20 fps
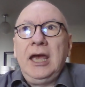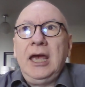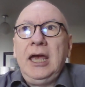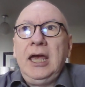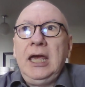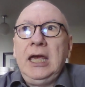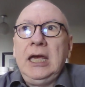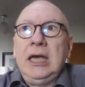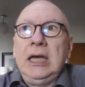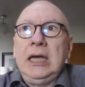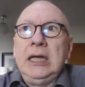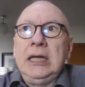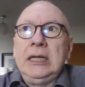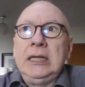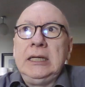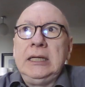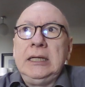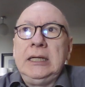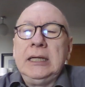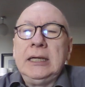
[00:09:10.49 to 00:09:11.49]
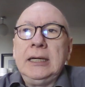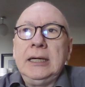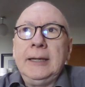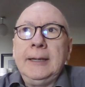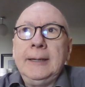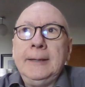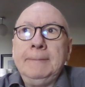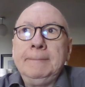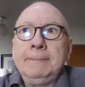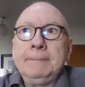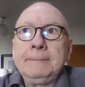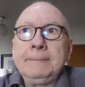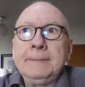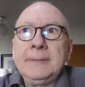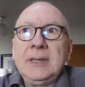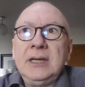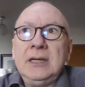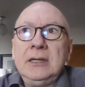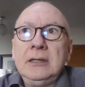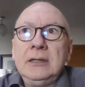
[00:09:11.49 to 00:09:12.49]
And
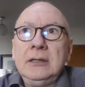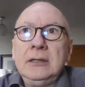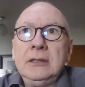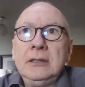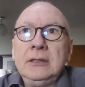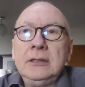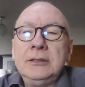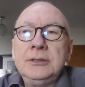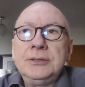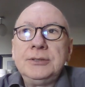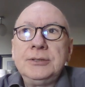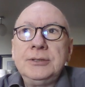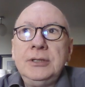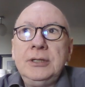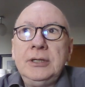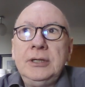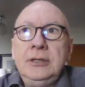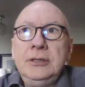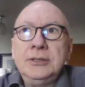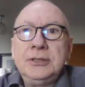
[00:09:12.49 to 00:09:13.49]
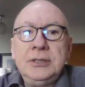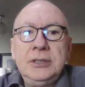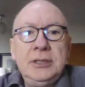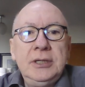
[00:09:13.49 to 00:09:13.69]
she